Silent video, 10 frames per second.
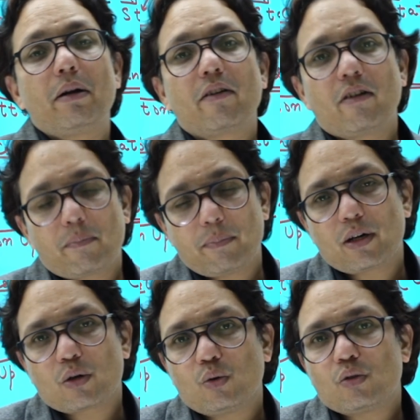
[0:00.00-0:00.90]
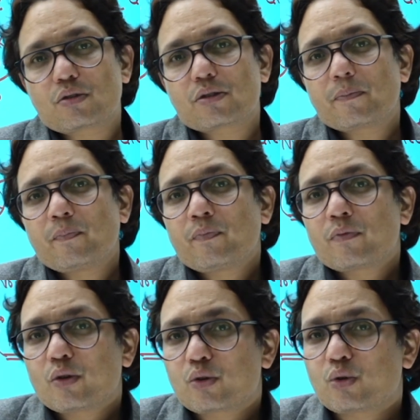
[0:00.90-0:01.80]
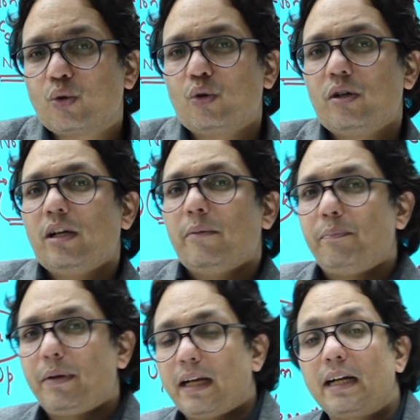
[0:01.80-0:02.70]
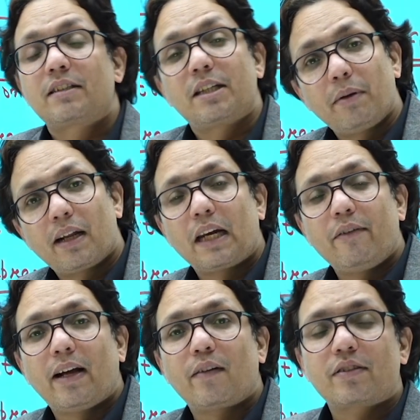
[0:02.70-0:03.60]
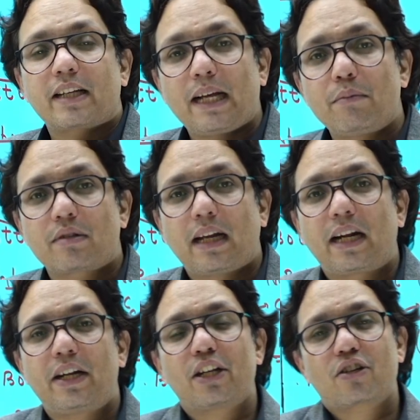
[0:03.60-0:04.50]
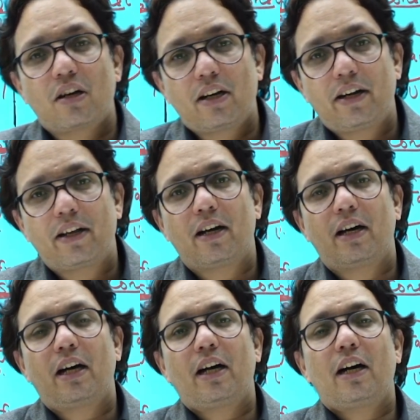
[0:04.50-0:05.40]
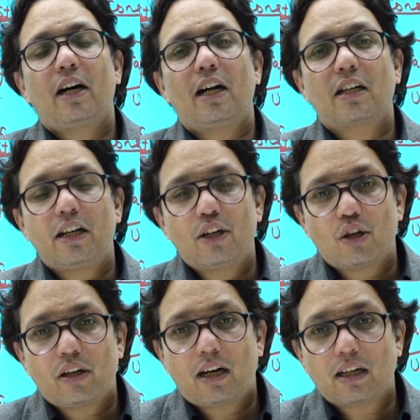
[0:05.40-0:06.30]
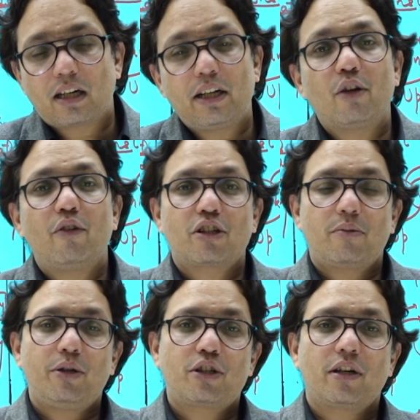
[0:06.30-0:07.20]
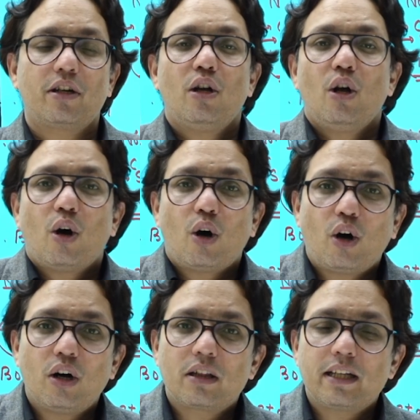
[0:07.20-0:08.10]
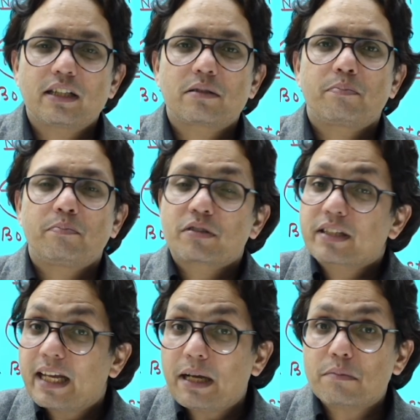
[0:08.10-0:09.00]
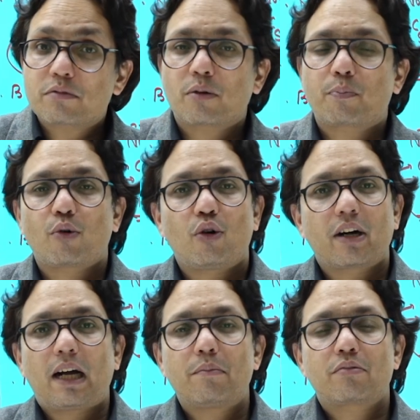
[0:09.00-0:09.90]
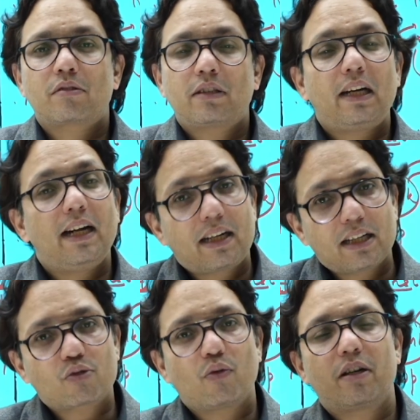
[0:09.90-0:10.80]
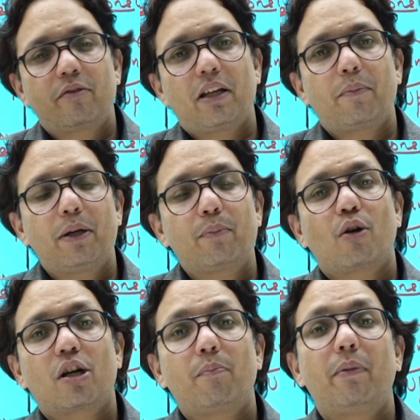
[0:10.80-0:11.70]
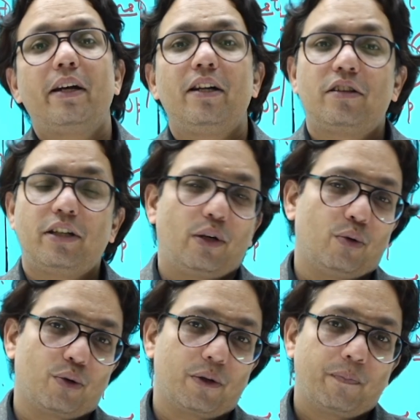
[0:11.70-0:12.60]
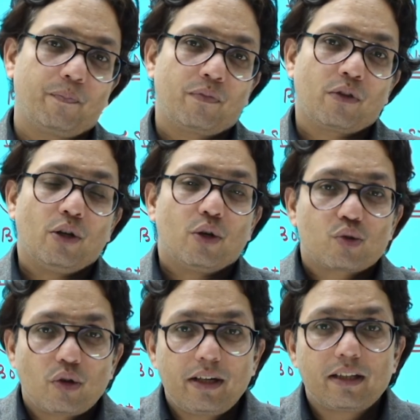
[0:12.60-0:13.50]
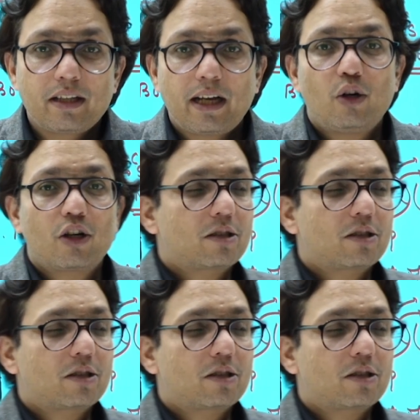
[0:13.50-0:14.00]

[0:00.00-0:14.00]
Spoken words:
development goals. So, and similarly, we have schemes like Digital India, Atal Innovation Mission. All these schemes or programs, the latest one, which are being brought up by NITI Aayog. So, NITI Aayog is